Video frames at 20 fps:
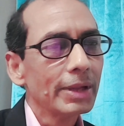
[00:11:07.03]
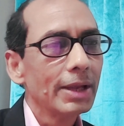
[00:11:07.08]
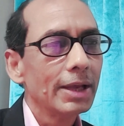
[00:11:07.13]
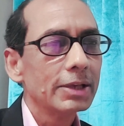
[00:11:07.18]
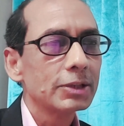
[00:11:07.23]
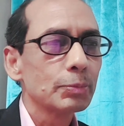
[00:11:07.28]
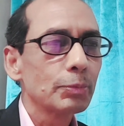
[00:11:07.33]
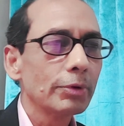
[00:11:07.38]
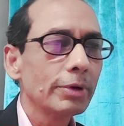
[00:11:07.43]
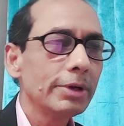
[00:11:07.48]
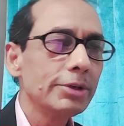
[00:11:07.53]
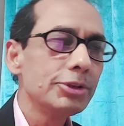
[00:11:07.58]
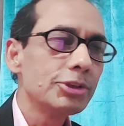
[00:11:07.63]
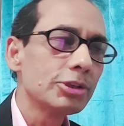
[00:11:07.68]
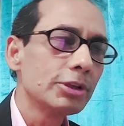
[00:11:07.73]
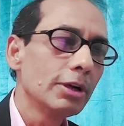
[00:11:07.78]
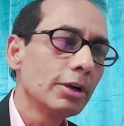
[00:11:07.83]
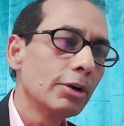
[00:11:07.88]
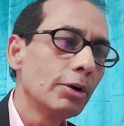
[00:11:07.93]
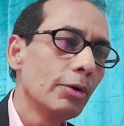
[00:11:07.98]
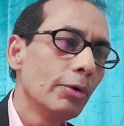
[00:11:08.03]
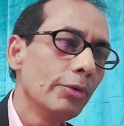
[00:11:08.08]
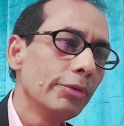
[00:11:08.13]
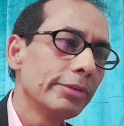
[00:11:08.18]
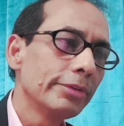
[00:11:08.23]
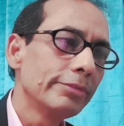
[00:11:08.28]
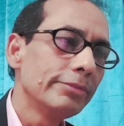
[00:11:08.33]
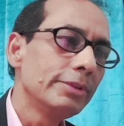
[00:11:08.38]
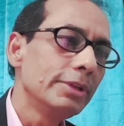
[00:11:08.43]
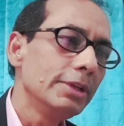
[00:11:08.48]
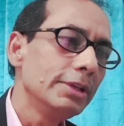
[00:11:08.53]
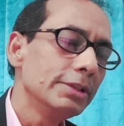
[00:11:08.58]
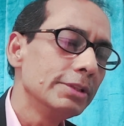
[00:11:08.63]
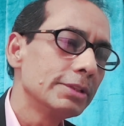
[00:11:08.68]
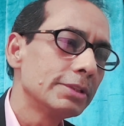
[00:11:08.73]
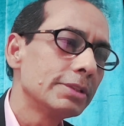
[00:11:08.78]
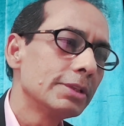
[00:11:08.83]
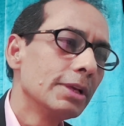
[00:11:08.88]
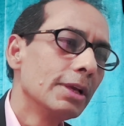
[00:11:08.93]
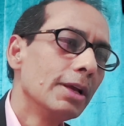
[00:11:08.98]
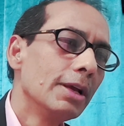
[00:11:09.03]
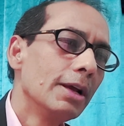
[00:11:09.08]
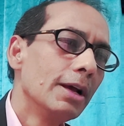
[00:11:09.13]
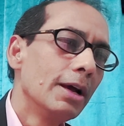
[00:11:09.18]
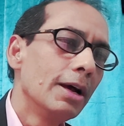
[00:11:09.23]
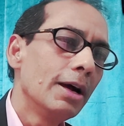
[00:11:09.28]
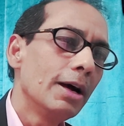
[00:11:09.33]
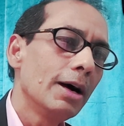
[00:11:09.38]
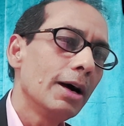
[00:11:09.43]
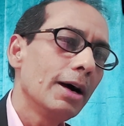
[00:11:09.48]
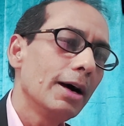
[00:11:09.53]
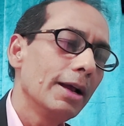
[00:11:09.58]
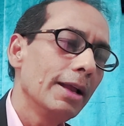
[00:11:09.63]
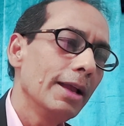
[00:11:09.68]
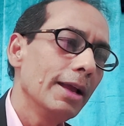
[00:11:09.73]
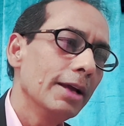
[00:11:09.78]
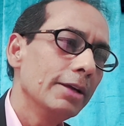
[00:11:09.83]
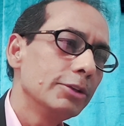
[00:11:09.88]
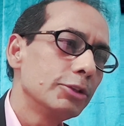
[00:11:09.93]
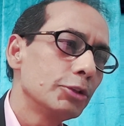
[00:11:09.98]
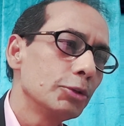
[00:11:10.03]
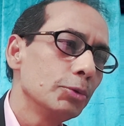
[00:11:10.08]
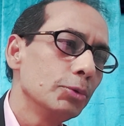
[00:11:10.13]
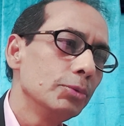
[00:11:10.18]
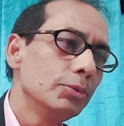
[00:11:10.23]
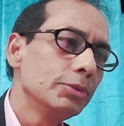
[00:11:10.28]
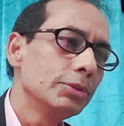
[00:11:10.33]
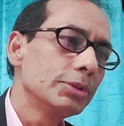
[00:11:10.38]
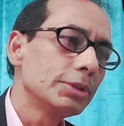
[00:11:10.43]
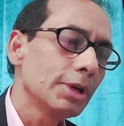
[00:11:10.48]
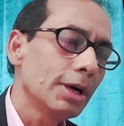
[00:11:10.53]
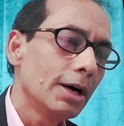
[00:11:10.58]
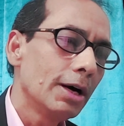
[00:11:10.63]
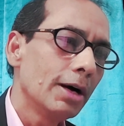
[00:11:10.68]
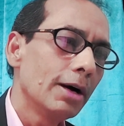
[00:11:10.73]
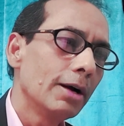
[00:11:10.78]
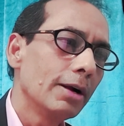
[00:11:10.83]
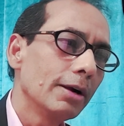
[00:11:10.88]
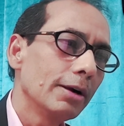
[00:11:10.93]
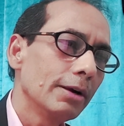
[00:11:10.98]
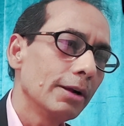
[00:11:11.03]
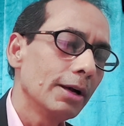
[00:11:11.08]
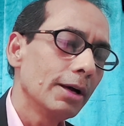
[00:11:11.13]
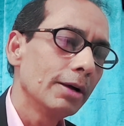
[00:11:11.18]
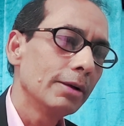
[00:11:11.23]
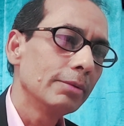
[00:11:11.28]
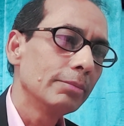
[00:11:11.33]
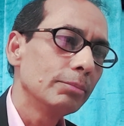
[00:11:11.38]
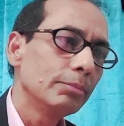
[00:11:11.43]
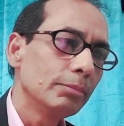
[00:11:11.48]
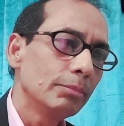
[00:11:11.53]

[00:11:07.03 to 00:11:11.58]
exponential growth of these AI tools are